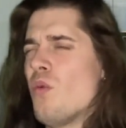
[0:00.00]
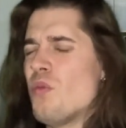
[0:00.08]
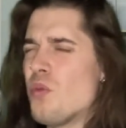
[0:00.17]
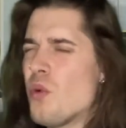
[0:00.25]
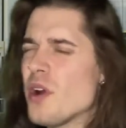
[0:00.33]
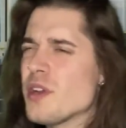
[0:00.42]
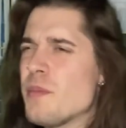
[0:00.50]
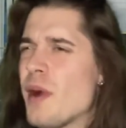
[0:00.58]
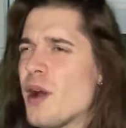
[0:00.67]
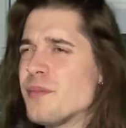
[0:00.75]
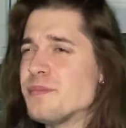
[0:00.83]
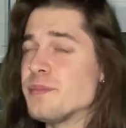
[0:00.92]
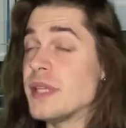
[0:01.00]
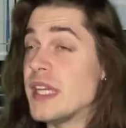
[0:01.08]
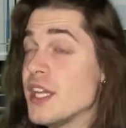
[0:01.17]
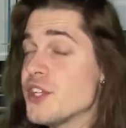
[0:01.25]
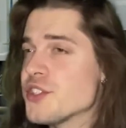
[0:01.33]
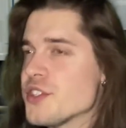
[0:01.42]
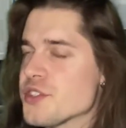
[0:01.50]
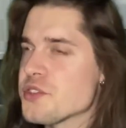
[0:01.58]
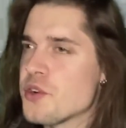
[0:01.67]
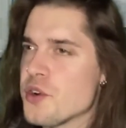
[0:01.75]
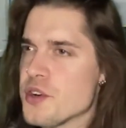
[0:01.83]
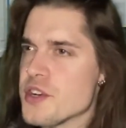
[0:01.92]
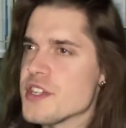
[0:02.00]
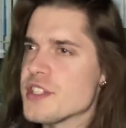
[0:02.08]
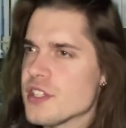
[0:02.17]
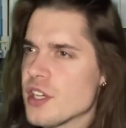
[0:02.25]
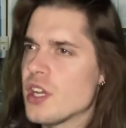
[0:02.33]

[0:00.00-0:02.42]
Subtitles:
What about Peach's Course?